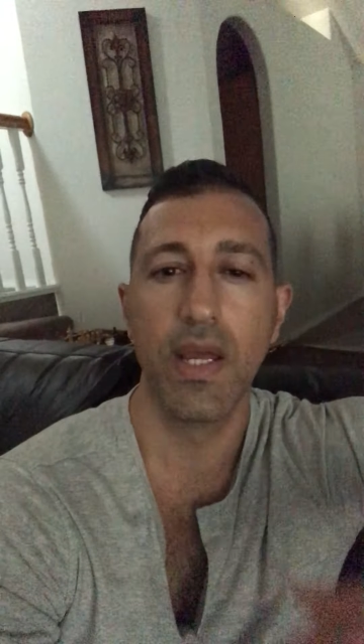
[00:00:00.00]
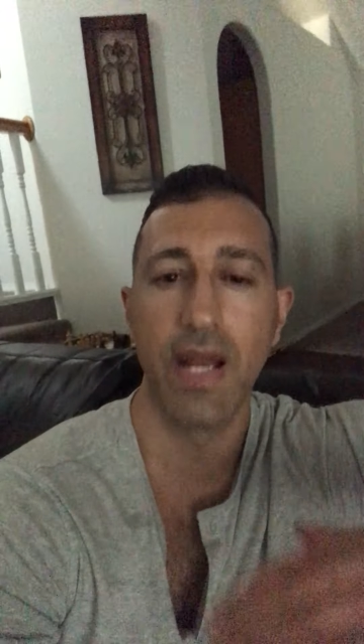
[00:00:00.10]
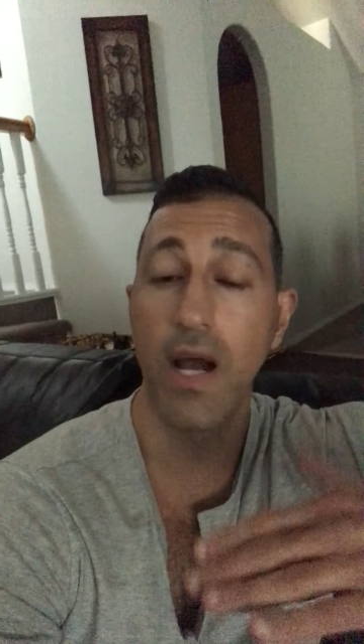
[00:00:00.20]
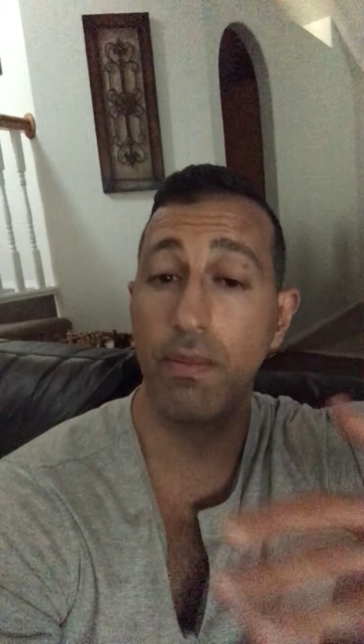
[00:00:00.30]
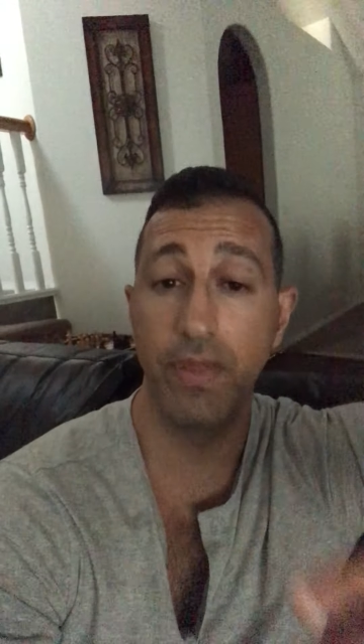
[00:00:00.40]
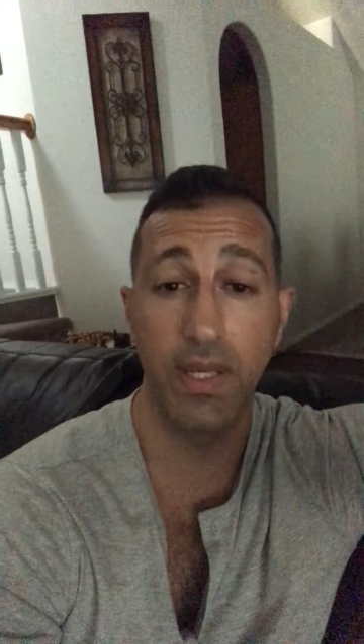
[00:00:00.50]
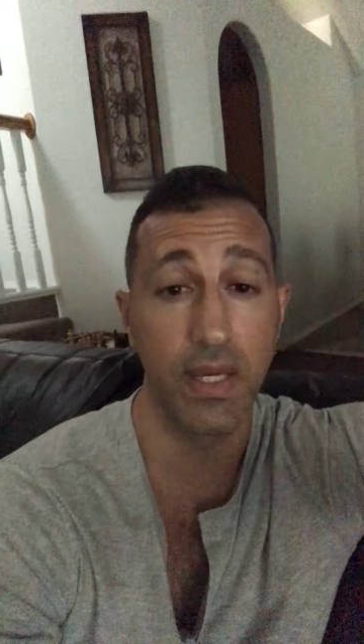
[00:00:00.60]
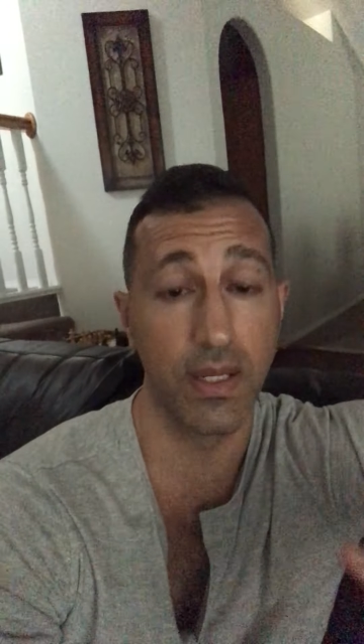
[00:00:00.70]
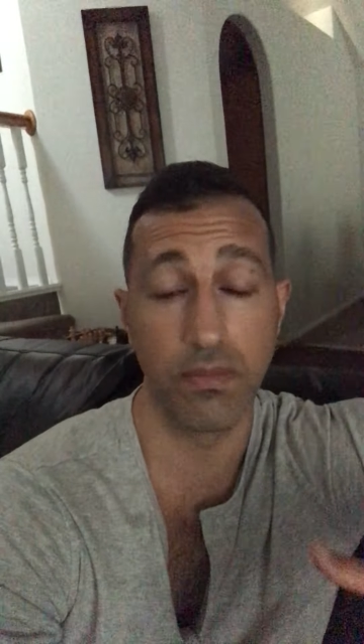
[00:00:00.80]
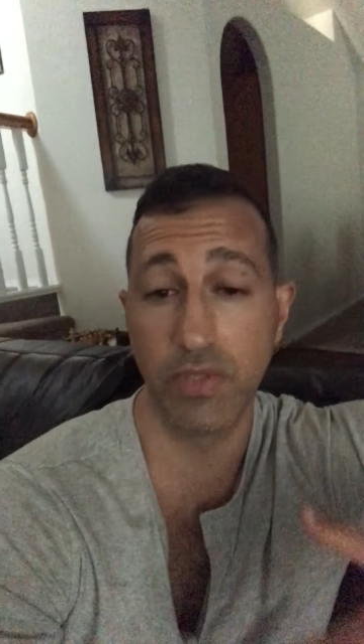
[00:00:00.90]
now I'm
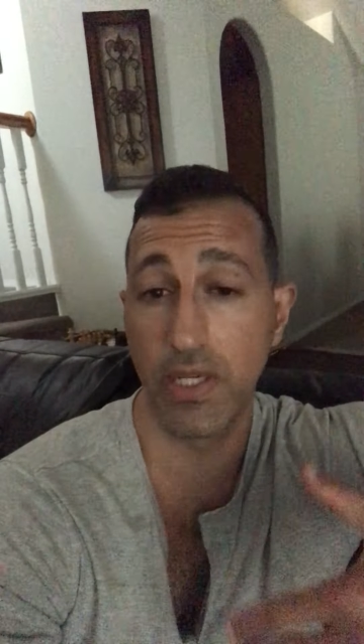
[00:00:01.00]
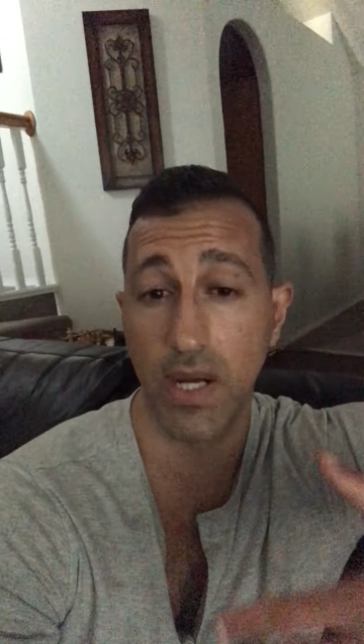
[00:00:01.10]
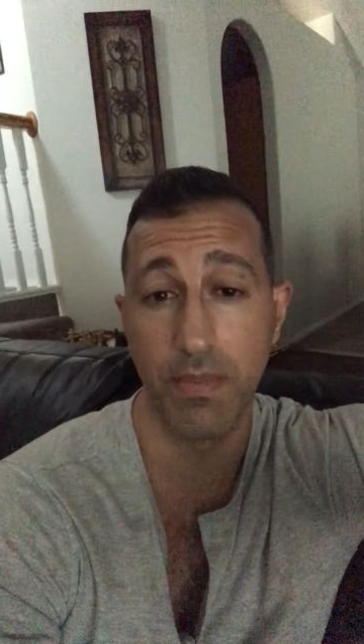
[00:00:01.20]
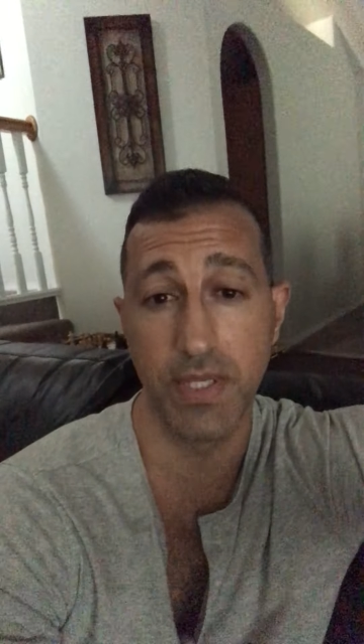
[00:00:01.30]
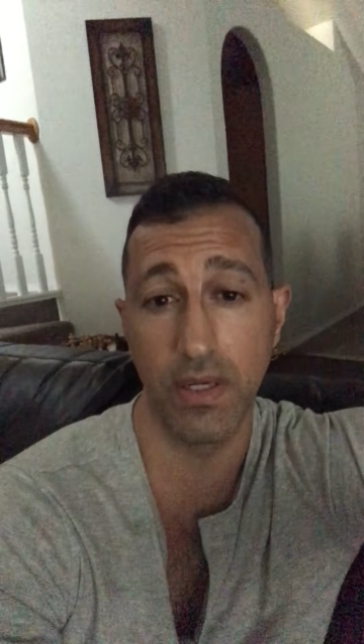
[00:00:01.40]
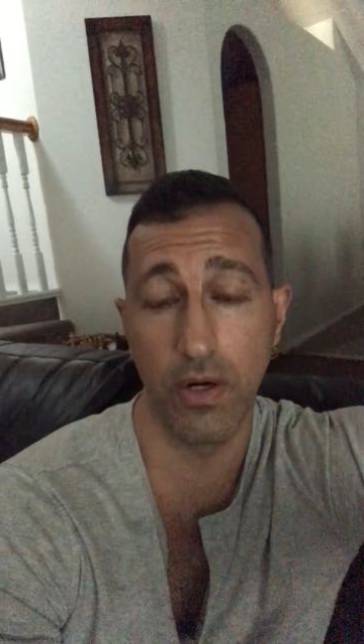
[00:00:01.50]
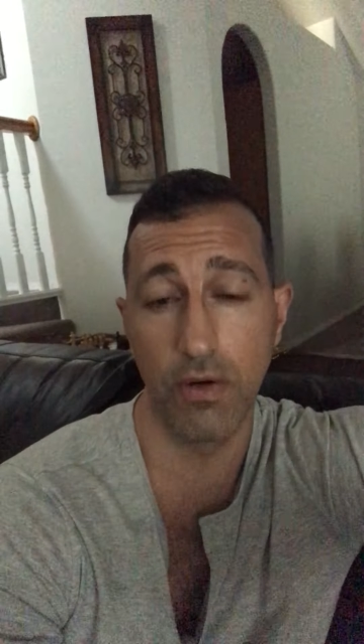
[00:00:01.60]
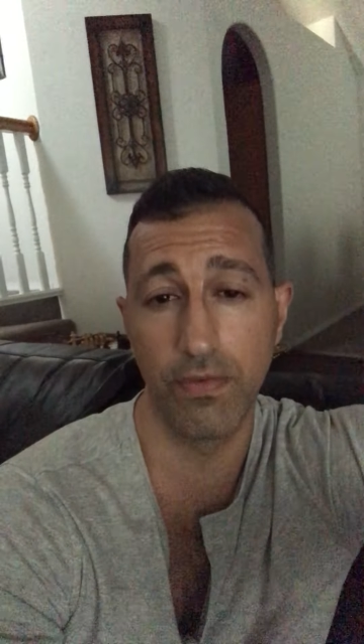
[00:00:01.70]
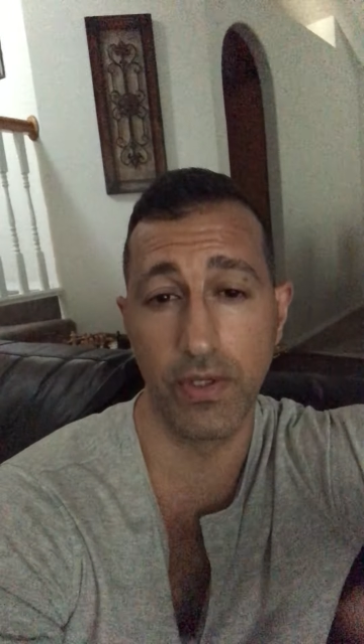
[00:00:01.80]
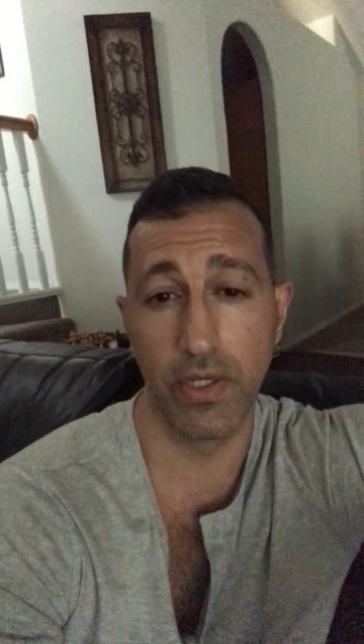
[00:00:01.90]
thinking decompensated
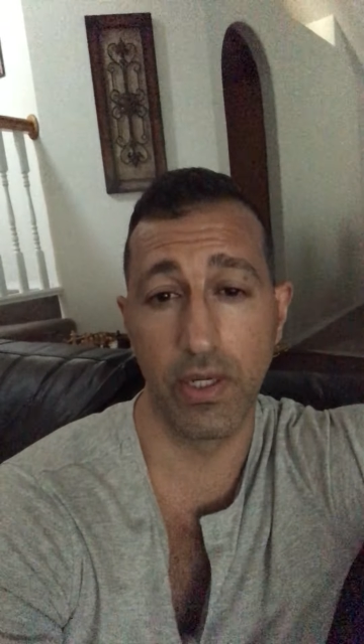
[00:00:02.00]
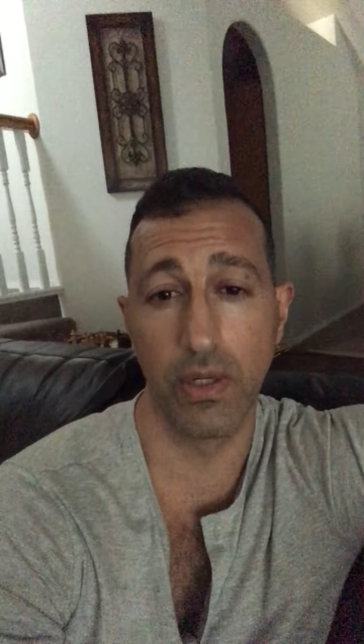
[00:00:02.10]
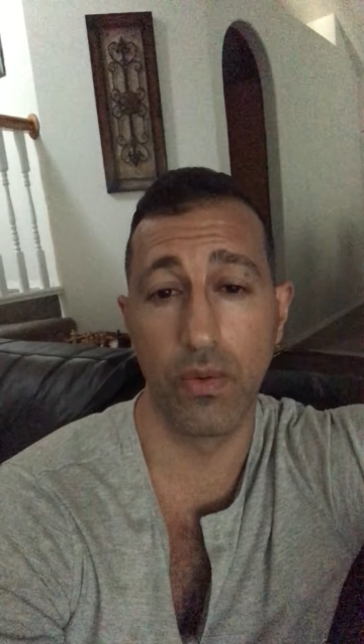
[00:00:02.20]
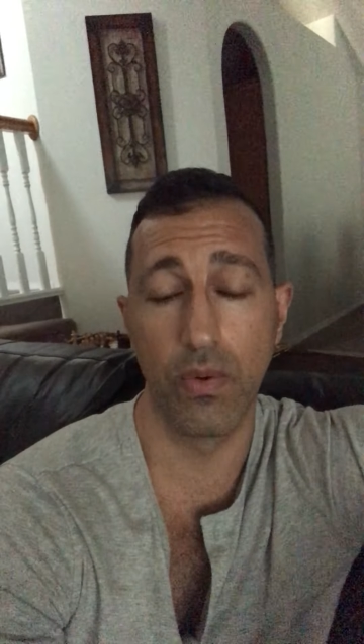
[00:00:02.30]
heart failure